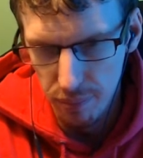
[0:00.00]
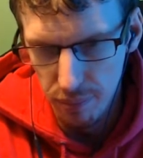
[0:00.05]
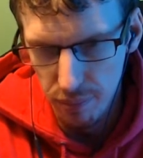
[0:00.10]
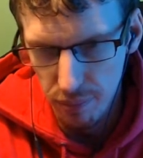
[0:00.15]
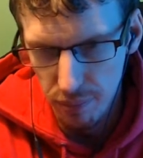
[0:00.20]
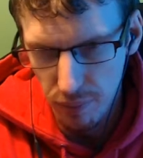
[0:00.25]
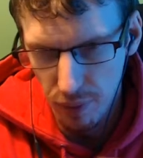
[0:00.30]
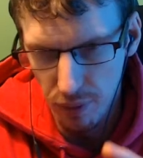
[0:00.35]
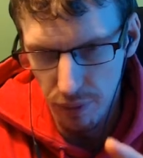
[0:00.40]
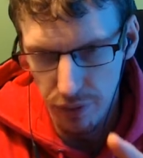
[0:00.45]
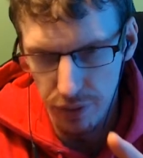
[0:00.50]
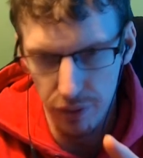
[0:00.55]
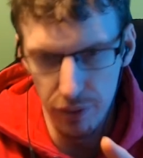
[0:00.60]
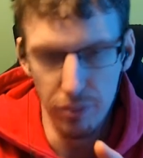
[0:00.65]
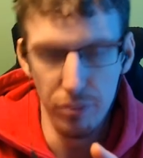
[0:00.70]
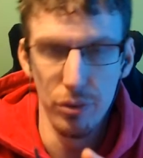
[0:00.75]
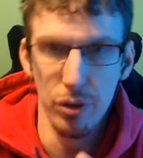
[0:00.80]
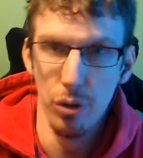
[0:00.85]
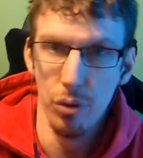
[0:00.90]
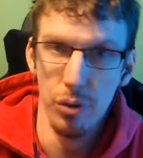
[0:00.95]
Obviously,
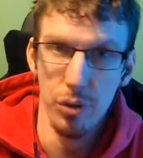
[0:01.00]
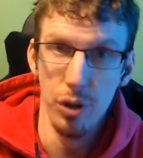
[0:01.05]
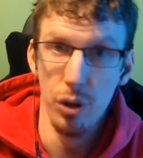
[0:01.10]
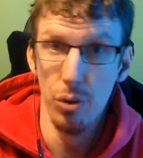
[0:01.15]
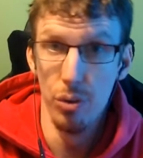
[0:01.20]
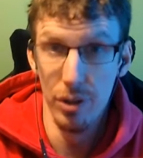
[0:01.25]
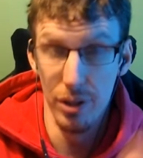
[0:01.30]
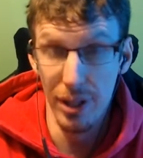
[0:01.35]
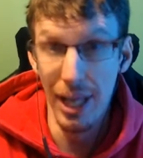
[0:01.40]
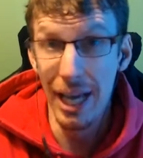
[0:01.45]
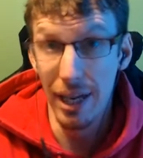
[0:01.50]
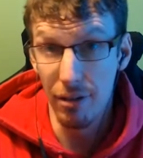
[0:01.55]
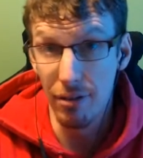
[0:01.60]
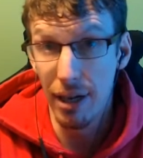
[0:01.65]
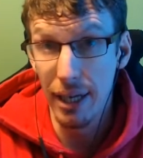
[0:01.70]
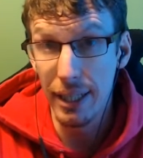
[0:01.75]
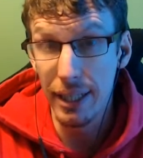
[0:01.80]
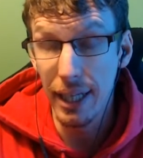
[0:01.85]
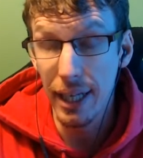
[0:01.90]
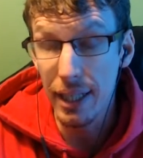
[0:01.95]
so who was their
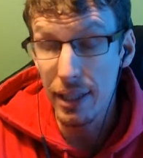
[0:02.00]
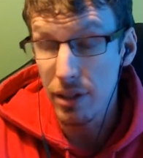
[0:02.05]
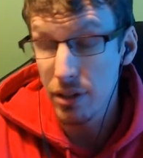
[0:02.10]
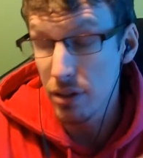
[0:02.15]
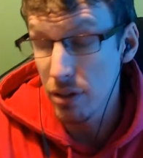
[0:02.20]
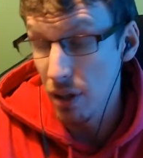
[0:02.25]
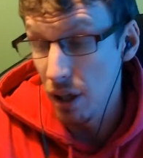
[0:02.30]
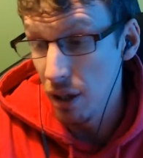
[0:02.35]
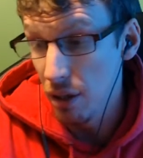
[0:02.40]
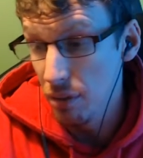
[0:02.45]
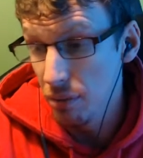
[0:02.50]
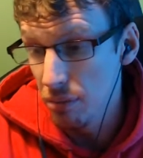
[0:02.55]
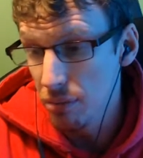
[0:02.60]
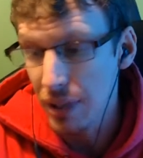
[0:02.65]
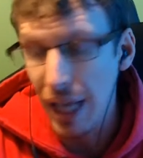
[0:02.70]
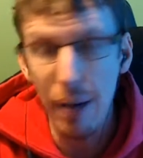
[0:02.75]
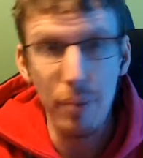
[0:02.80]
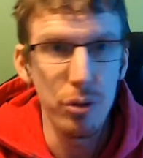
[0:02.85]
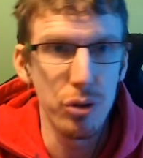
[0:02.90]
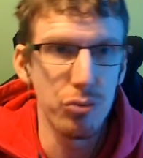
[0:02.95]
granddad. So
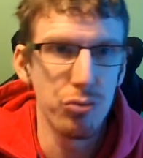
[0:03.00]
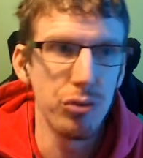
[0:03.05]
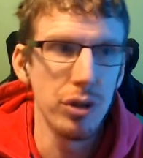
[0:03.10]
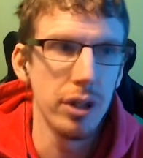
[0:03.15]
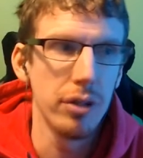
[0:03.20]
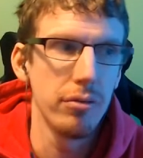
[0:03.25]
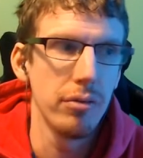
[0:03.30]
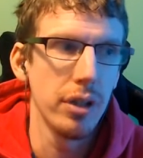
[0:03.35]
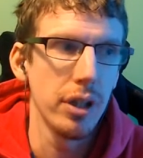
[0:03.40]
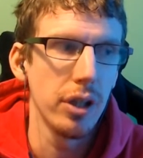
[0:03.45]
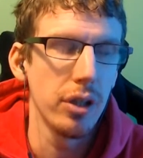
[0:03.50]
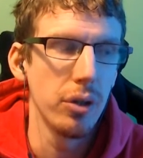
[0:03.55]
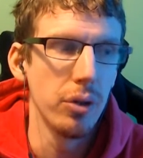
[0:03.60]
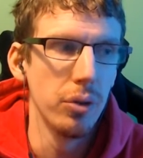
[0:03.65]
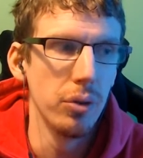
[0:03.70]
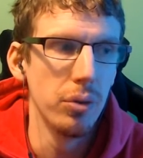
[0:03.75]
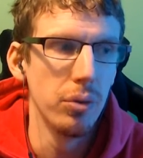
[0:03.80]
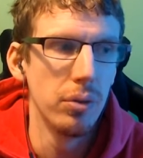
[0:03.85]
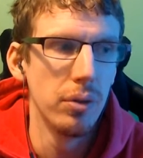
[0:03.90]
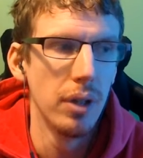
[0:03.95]
that was really, really
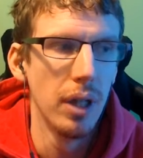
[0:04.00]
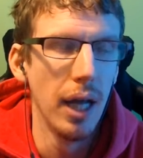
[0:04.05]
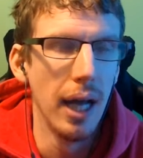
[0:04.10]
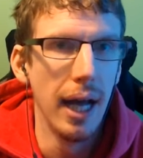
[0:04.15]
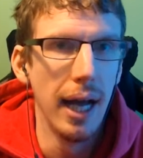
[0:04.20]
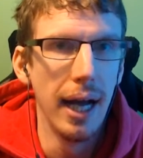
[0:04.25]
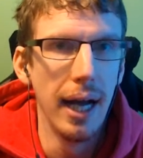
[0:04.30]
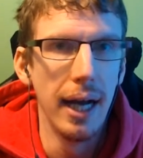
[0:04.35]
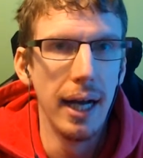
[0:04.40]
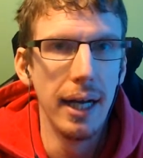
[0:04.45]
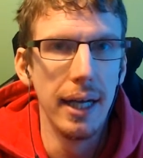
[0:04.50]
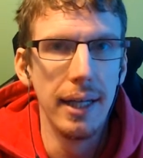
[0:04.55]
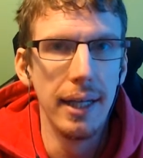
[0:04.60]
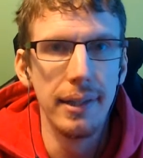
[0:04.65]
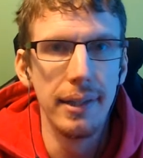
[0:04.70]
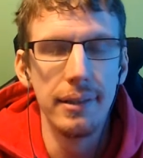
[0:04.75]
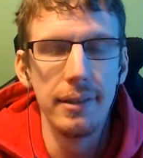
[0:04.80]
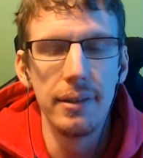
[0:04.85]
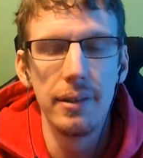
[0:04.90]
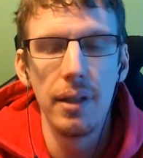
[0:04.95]
cool.
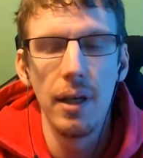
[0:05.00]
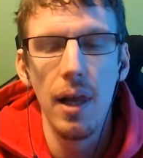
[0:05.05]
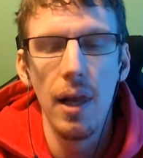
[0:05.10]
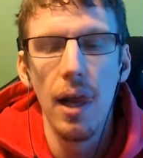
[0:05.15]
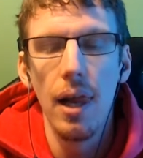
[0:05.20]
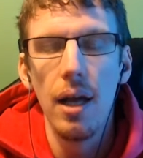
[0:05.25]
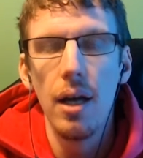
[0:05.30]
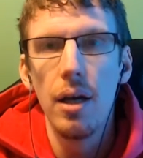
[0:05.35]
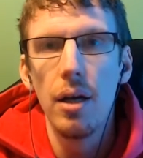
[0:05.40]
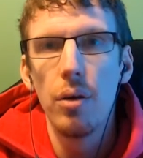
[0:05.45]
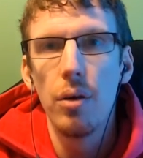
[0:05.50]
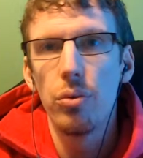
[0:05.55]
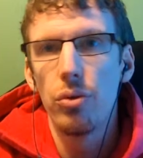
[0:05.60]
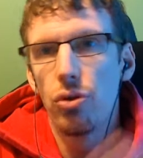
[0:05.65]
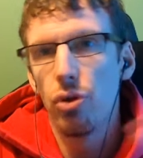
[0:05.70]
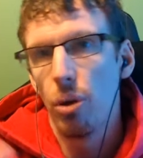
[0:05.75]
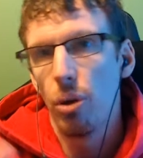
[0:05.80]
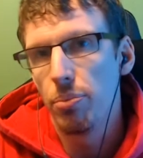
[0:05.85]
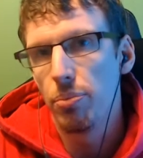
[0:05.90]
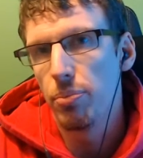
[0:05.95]
And
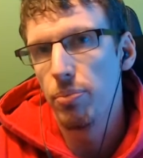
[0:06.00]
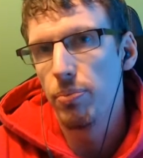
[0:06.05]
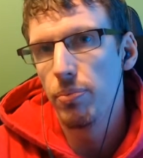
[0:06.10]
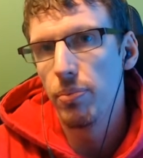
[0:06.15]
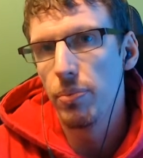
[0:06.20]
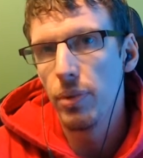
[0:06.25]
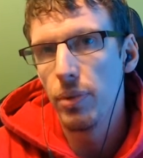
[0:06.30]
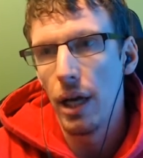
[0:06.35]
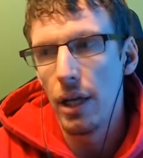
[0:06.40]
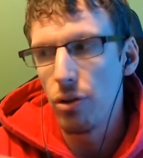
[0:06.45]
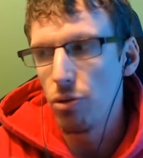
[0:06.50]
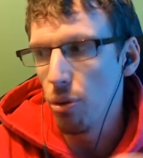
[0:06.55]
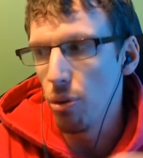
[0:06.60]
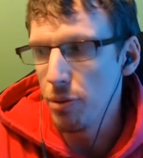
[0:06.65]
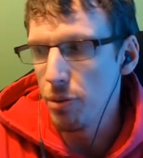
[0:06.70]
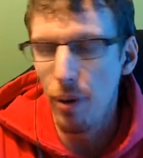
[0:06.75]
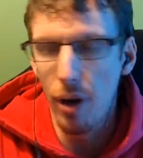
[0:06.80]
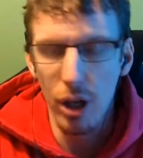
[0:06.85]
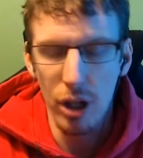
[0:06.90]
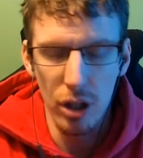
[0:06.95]
I had to drop
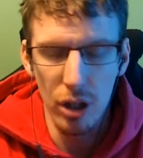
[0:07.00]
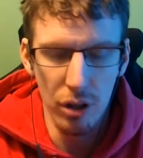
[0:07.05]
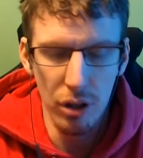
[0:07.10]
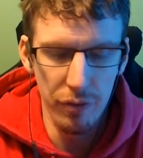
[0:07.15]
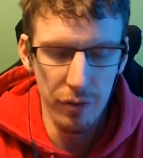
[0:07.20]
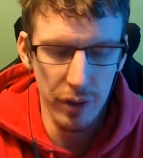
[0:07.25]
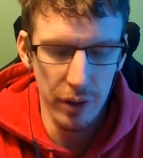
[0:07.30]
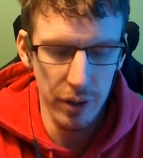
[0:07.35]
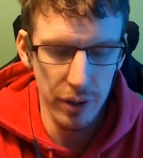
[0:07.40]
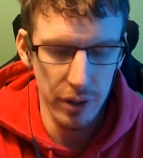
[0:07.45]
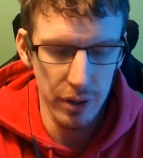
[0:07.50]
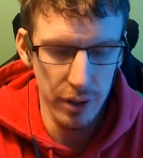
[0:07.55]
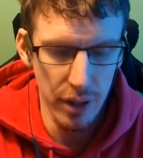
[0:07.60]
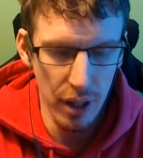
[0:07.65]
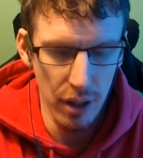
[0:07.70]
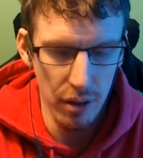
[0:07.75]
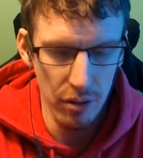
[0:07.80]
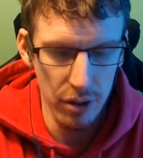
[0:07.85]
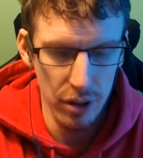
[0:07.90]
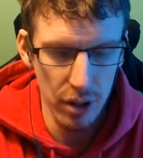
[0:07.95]
Sparky off at
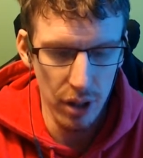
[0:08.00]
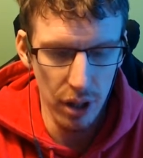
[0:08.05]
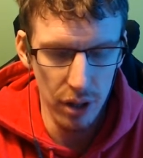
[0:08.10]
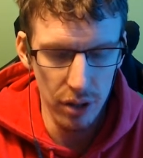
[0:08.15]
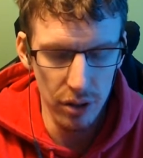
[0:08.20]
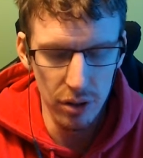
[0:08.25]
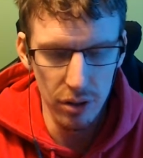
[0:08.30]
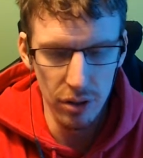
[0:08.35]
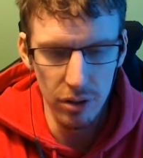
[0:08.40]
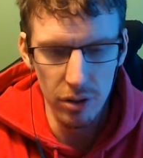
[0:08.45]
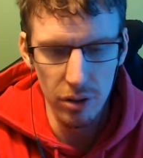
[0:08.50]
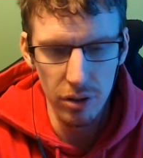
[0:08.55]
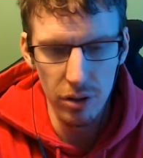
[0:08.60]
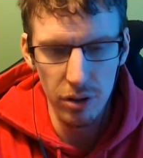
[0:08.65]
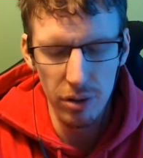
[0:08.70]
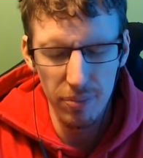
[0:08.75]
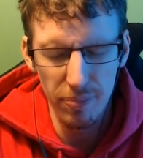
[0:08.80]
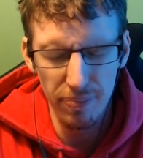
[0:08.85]
Sarah's cousin's,